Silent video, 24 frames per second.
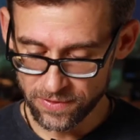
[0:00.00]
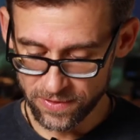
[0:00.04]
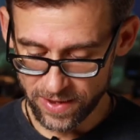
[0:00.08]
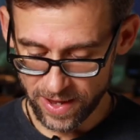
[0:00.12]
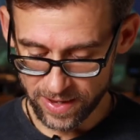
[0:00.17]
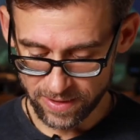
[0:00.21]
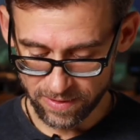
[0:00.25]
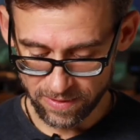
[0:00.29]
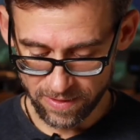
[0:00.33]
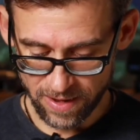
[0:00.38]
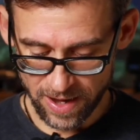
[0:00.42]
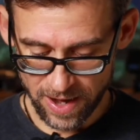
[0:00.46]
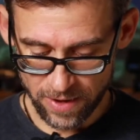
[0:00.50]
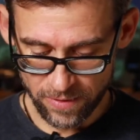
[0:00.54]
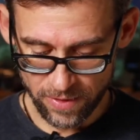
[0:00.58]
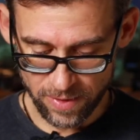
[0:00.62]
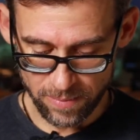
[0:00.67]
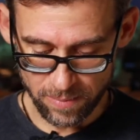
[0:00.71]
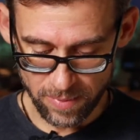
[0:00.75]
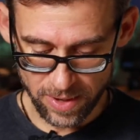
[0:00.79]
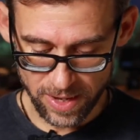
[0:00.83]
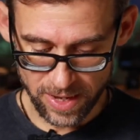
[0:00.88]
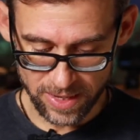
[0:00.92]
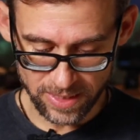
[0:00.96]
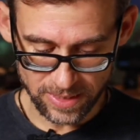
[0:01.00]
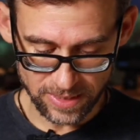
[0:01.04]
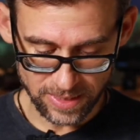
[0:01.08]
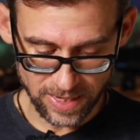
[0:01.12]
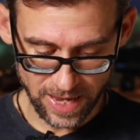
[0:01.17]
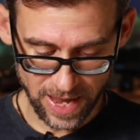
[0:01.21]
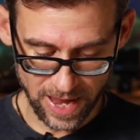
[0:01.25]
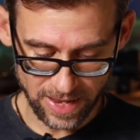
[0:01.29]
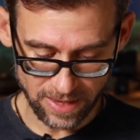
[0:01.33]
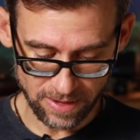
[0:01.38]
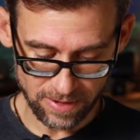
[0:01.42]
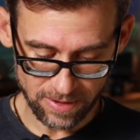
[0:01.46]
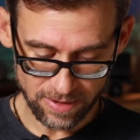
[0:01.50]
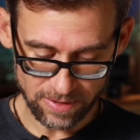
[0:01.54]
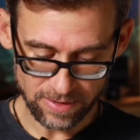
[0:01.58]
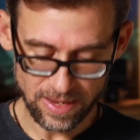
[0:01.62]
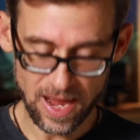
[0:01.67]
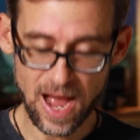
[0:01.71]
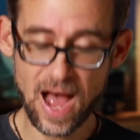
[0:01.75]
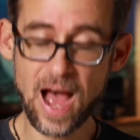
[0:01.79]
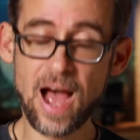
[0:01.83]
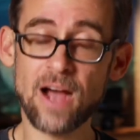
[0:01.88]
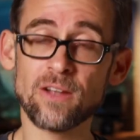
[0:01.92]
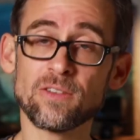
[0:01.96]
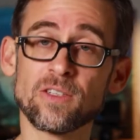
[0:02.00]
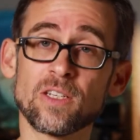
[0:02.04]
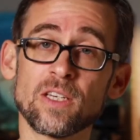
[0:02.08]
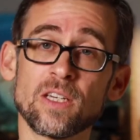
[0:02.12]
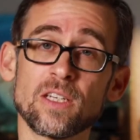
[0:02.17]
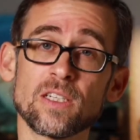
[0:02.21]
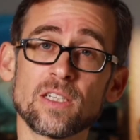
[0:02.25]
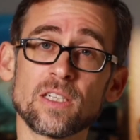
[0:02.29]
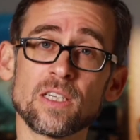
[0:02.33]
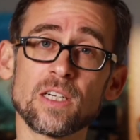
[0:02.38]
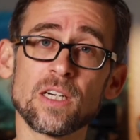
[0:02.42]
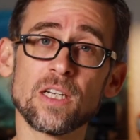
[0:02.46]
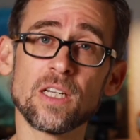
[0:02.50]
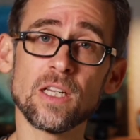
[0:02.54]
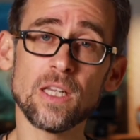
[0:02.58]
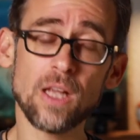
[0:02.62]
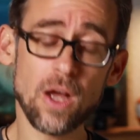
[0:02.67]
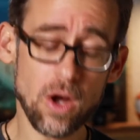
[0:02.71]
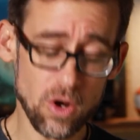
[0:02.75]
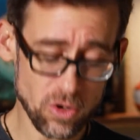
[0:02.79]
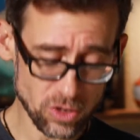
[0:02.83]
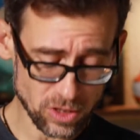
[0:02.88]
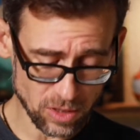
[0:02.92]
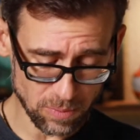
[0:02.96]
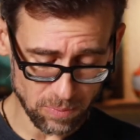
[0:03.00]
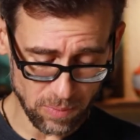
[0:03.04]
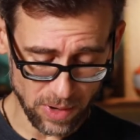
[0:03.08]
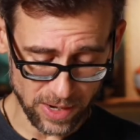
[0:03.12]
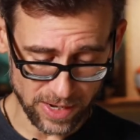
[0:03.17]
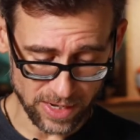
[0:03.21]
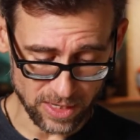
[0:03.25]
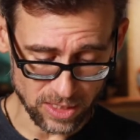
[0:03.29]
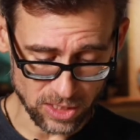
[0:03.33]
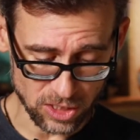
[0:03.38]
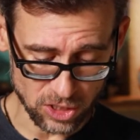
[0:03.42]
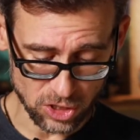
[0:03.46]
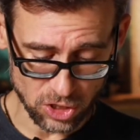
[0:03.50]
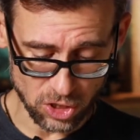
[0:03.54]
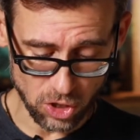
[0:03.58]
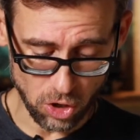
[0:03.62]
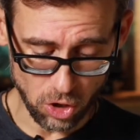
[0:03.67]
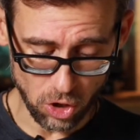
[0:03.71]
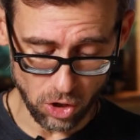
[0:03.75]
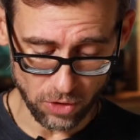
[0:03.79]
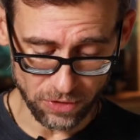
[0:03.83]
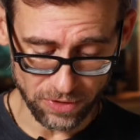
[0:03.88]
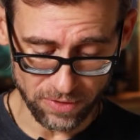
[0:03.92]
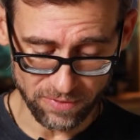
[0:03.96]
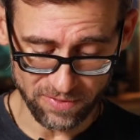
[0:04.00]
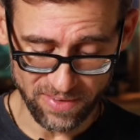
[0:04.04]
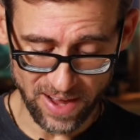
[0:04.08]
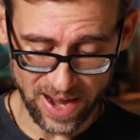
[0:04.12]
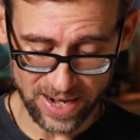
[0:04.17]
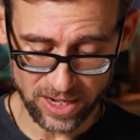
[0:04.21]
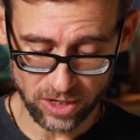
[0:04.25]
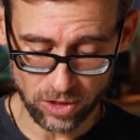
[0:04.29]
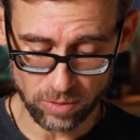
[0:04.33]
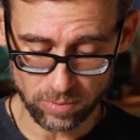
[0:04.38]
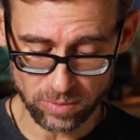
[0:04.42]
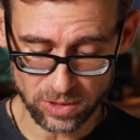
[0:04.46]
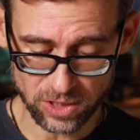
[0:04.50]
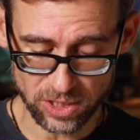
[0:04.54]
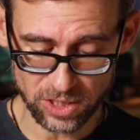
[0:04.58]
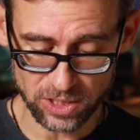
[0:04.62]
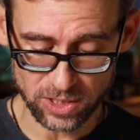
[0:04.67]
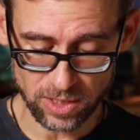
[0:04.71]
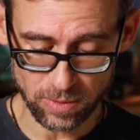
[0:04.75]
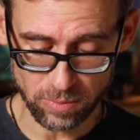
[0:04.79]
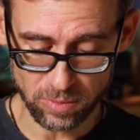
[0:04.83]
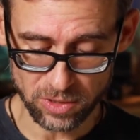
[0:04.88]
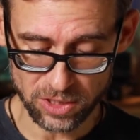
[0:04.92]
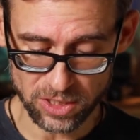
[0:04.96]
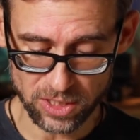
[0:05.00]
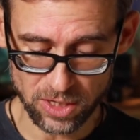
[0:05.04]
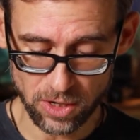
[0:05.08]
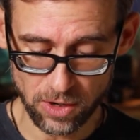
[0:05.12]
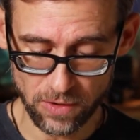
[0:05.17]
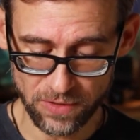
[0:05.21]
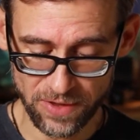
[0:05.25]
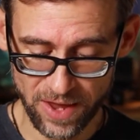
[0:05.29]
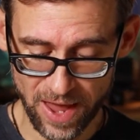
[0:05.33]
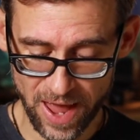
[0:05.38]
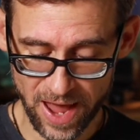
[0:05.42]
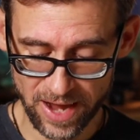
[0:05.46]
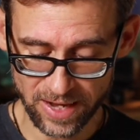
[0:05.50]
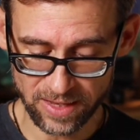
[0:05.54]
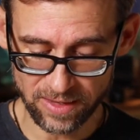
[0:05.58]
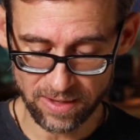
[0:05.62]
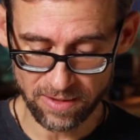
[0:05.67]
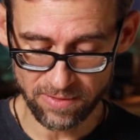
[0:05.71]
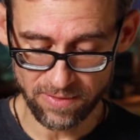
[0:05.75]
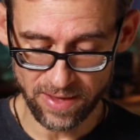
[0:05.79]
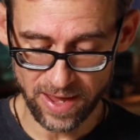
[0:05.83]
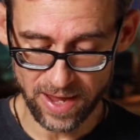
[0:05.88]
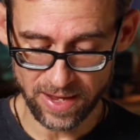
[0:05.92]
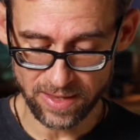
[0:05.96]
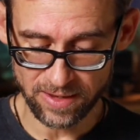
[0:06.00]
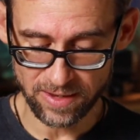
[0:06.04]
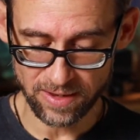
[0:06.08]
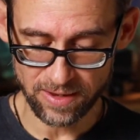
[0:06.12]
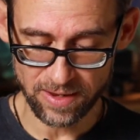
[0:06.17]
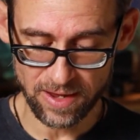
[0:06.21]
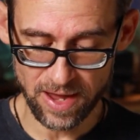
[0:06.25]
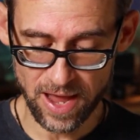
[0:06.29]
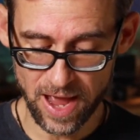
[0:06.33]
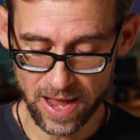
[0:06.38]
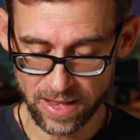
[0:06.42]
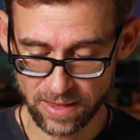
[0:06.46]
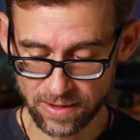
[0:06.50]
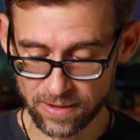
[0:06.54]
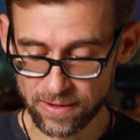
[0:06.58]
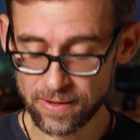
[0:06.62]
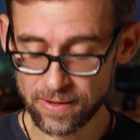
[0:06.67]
that's there, it means that the housing is closed, but the vacuum system is not activated yet.